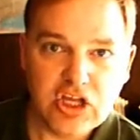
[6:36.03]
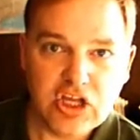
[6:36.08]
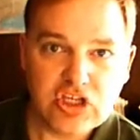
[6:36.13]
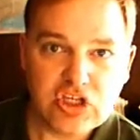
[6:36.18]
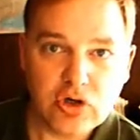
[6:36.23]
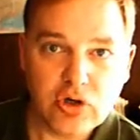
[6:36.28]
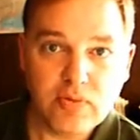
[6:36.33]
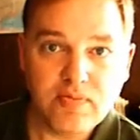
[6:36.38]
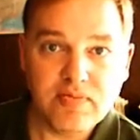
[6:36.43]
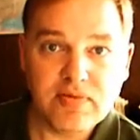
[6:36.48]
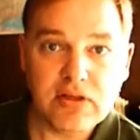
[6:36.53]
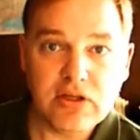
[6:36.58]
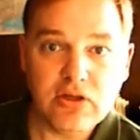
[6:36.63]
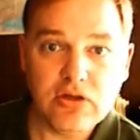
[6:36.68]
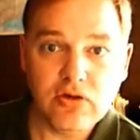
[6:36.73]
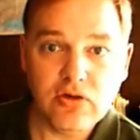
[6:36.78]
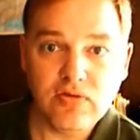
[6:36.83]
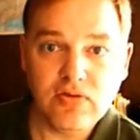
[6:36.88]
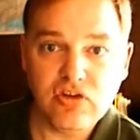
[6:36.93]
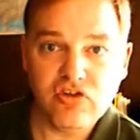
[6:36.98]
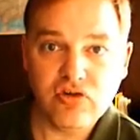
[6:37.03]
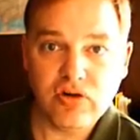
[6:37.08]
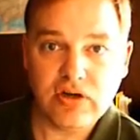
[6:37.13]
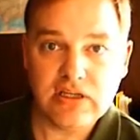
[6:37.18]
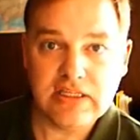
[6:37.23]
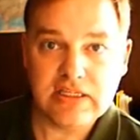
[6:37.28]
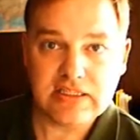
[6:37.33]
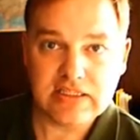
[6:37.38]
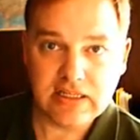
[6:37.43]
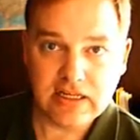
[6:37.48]
So hopefully you've
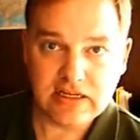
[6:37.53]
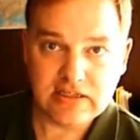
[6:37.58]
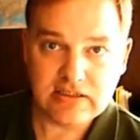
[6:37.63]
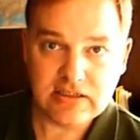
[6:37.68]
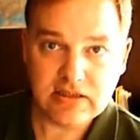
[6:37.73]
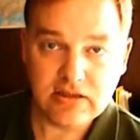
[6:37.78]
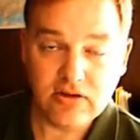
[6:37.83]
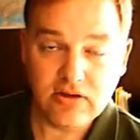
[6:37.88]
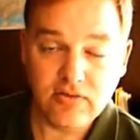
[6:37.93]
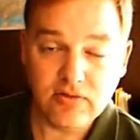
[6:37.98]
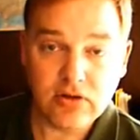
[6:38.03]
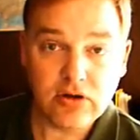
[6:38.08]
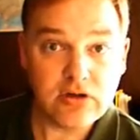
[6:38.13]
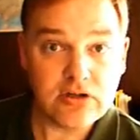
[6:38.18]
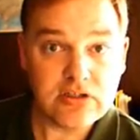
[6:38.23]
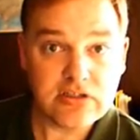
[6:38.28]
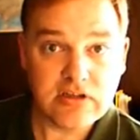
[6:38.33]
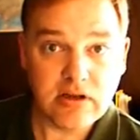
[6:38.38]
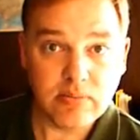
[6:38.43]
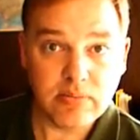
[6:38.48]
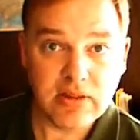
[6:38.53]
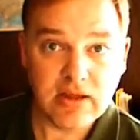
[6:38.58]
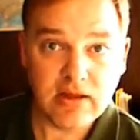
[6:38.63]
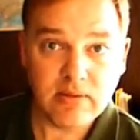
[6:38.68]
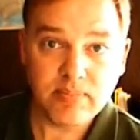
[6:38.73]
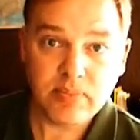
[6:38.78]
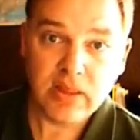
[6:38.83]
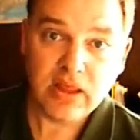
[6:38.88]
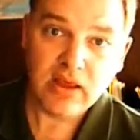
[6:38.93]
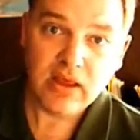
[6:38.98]
enjoyed this lesson, you've learned something.